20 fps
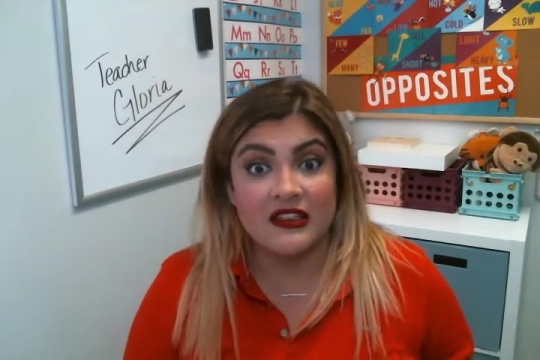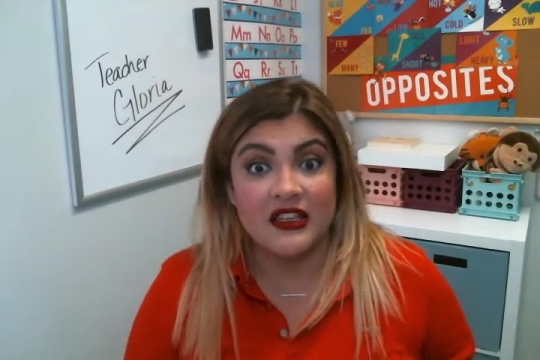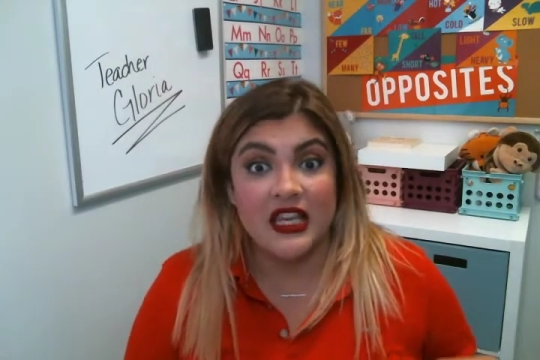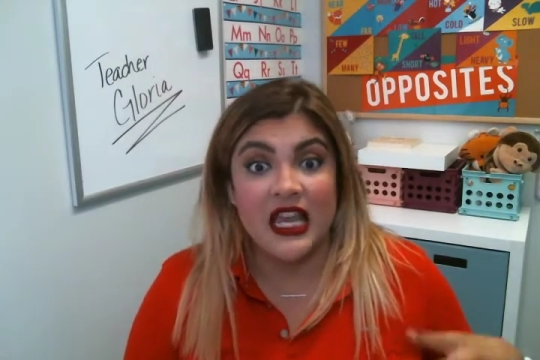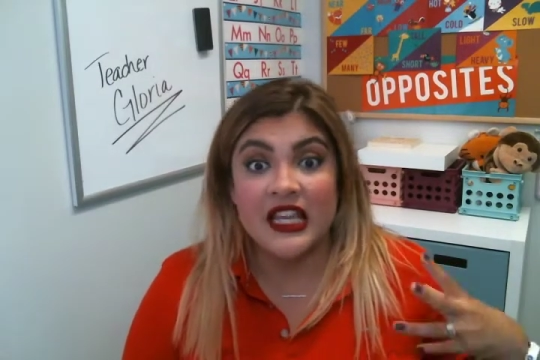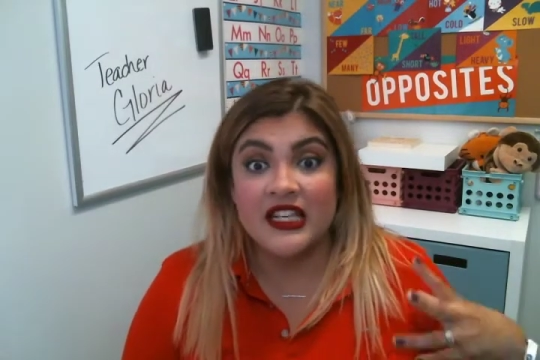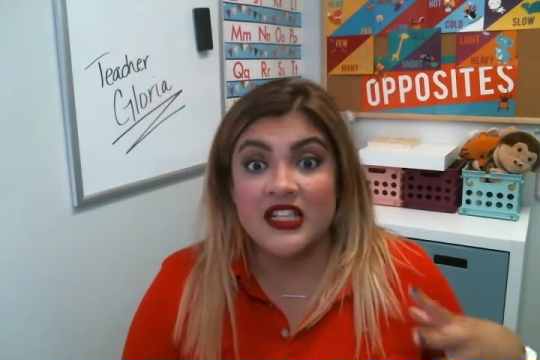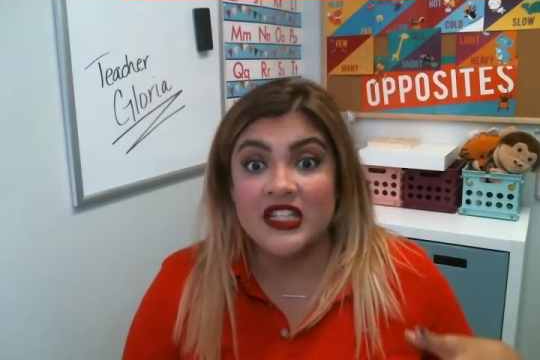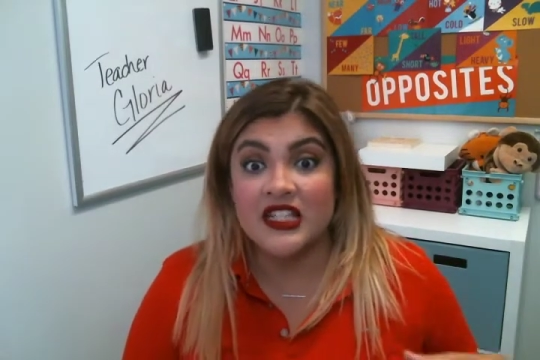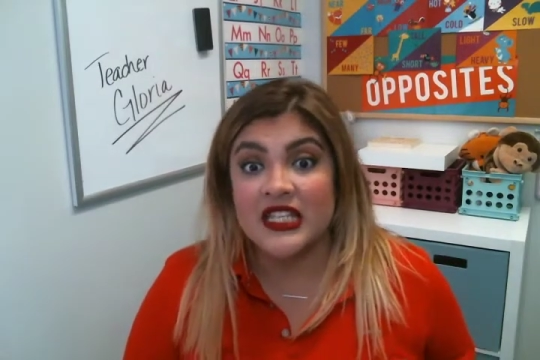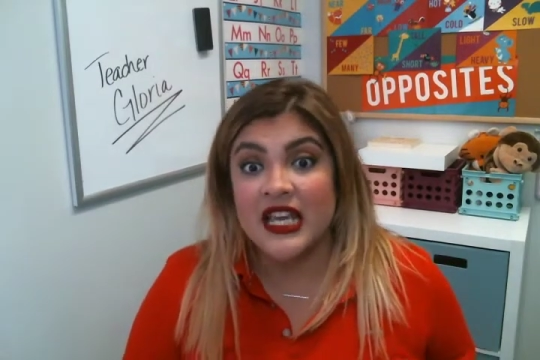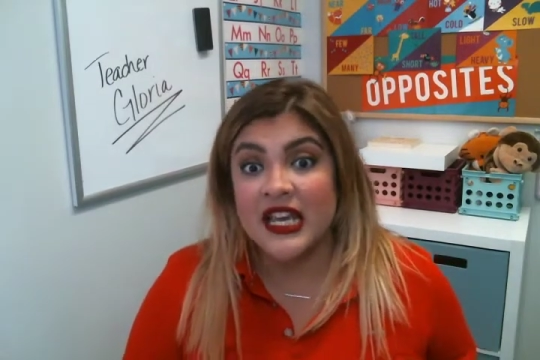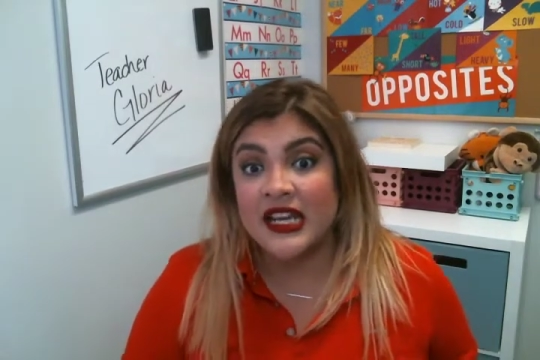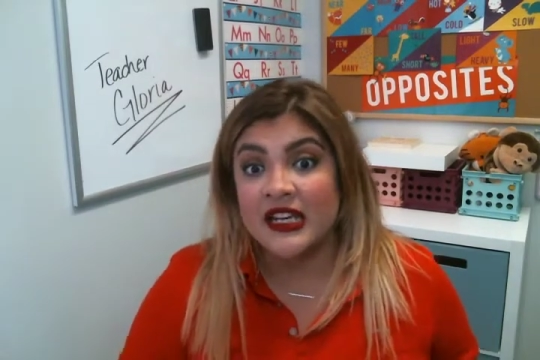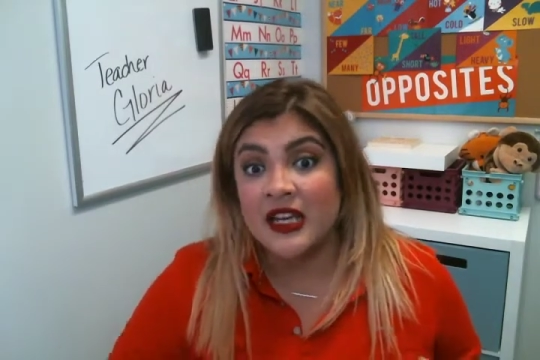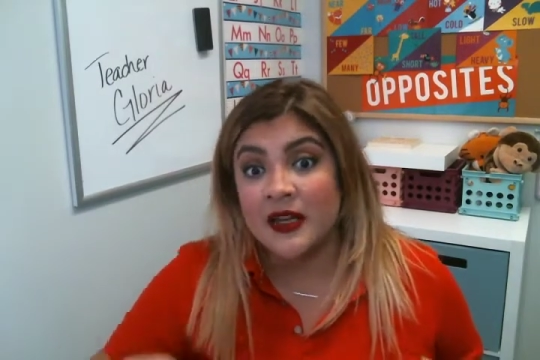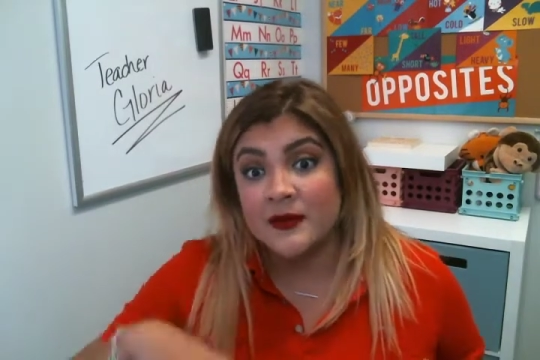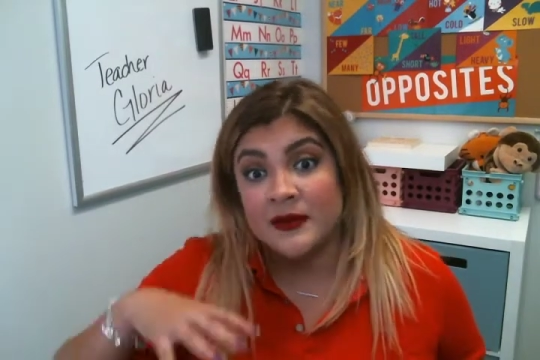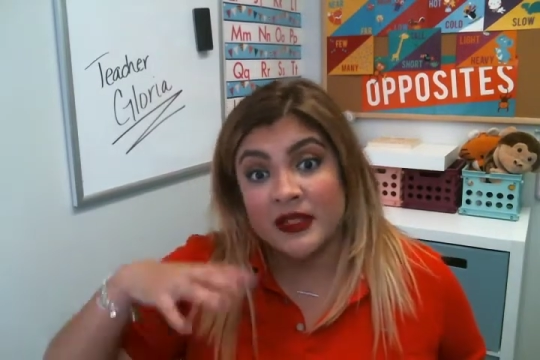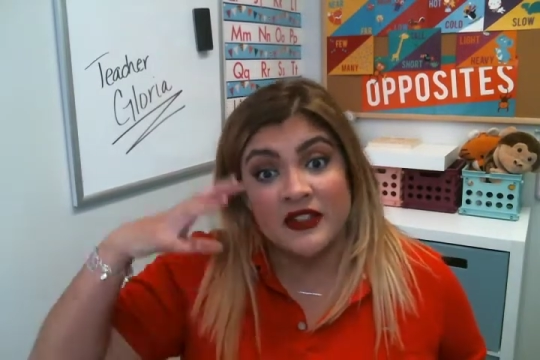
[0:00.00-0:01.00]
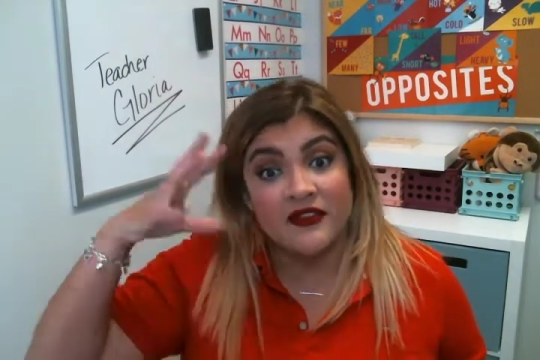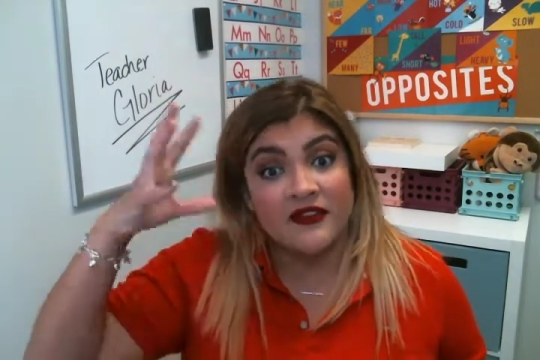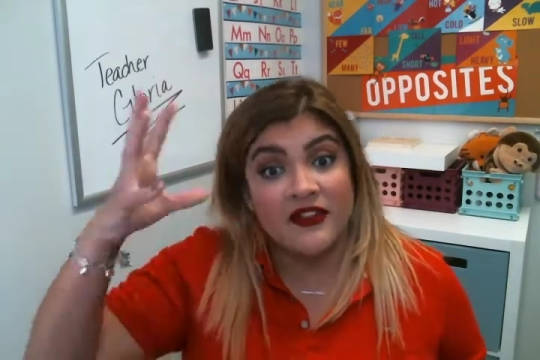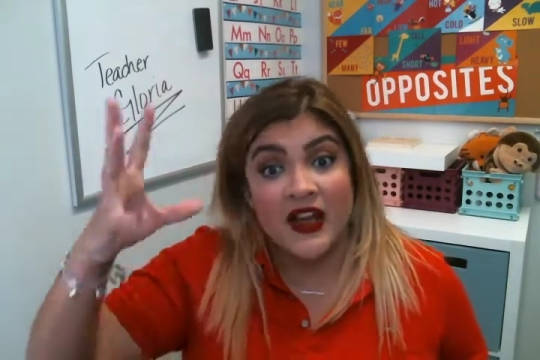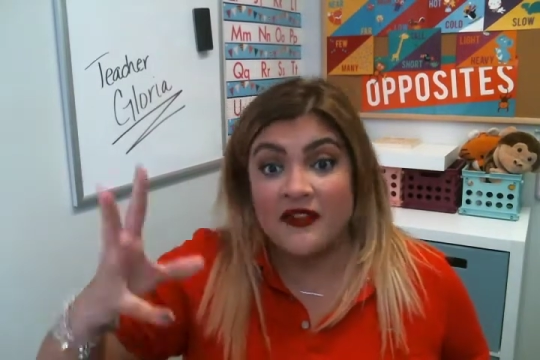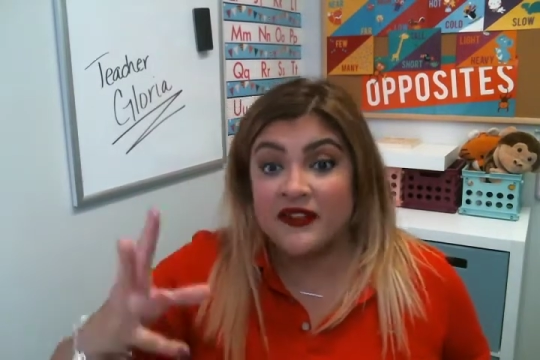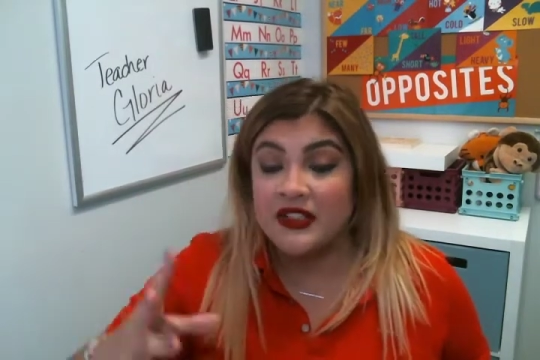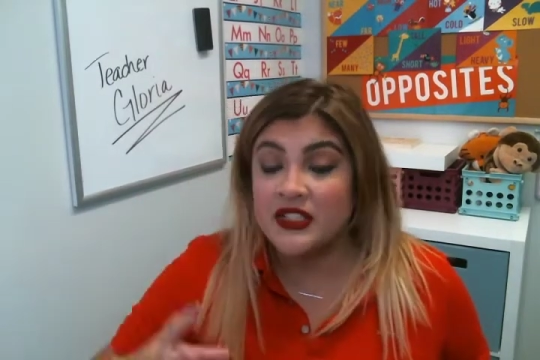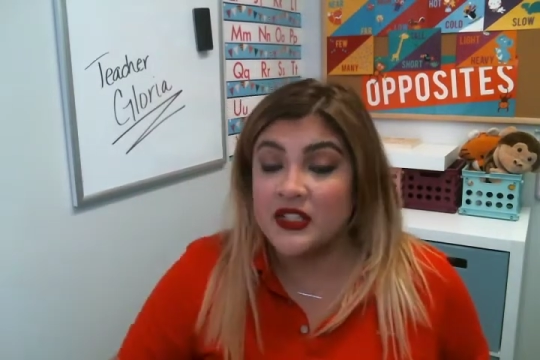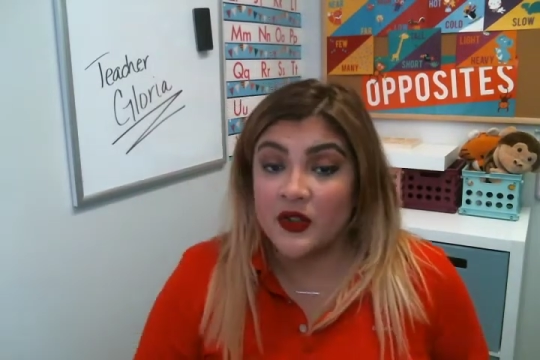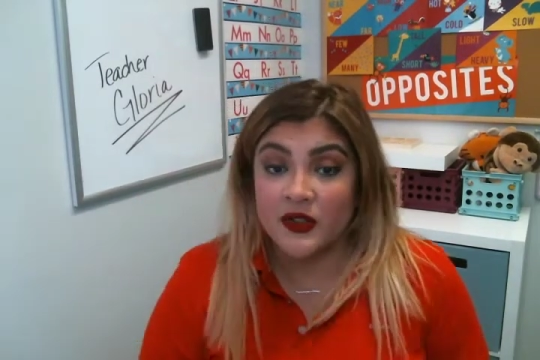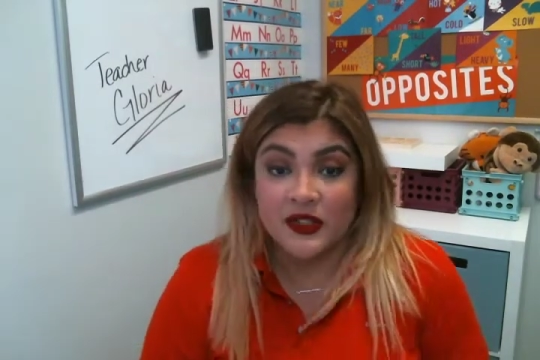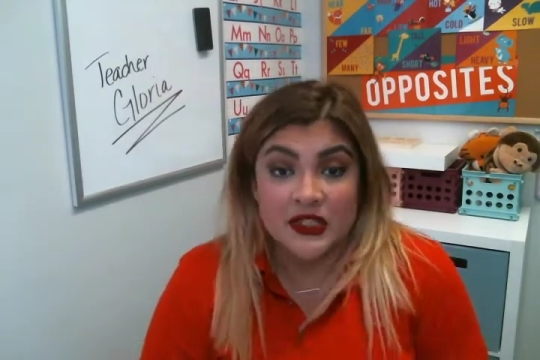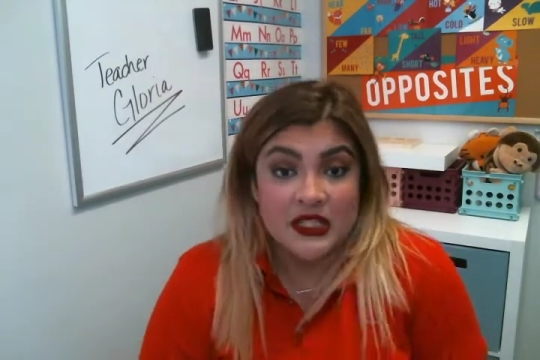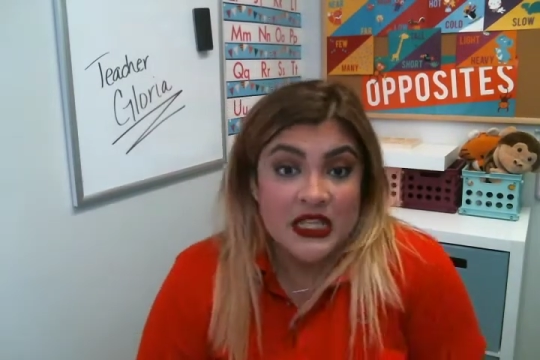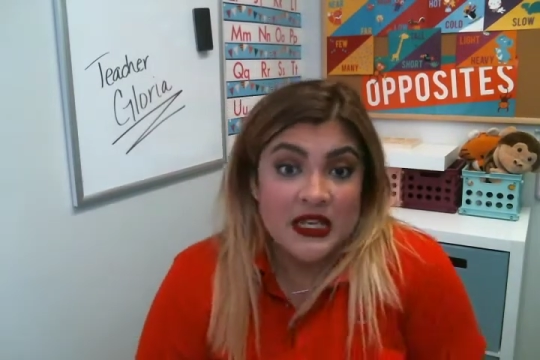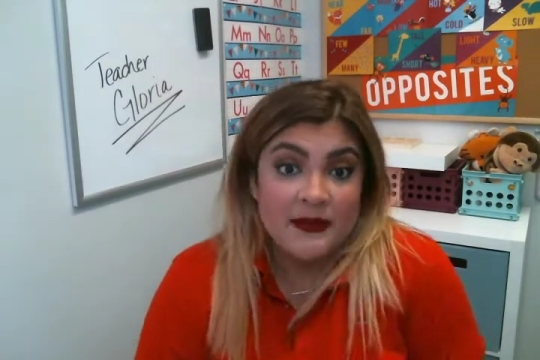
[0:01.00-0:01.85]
kid signups and 5 adults.